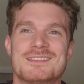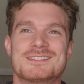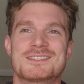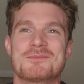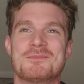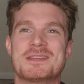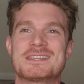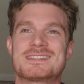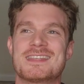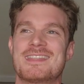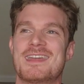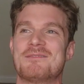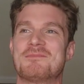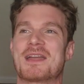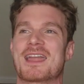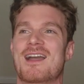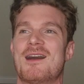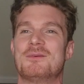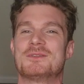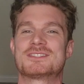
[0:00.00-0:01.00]
Somebody said that in
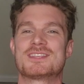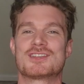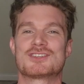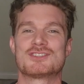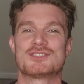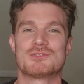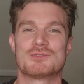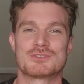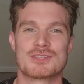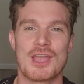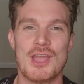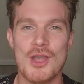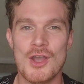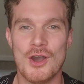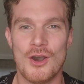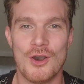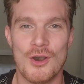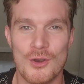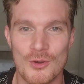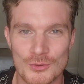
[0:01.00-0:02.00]
my comment section. It was like,
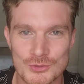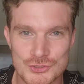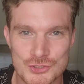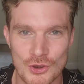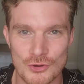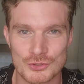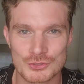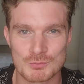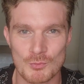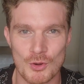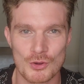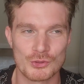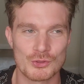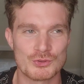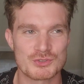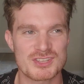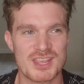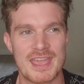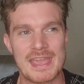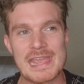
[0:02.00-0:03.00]
oh, Charles
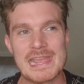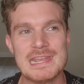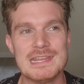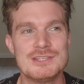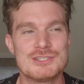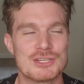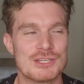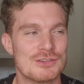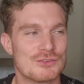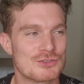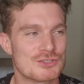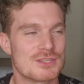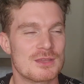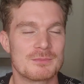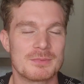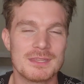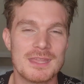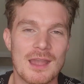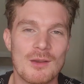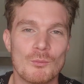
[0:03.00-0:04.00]
Marlowe's aging or
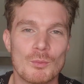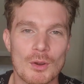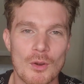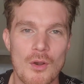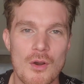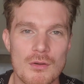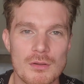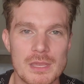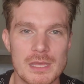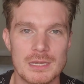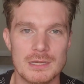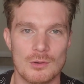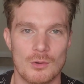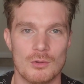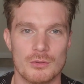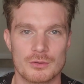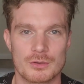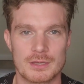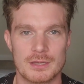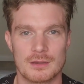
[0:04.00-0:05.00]
something. Yeah, we're all getting
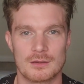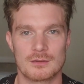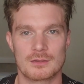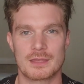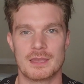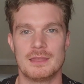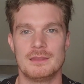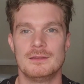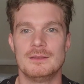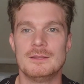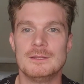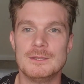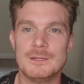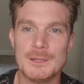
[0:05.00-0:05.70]
older here, okay?